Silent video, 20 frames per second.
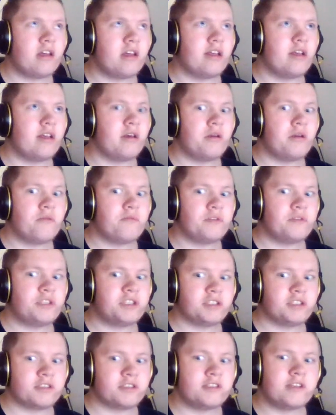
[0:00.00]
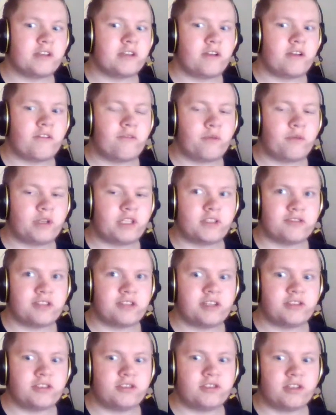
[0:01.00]
which is
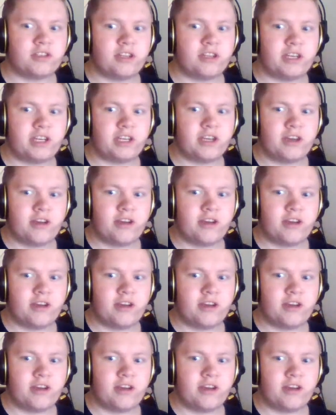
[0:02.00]
essentially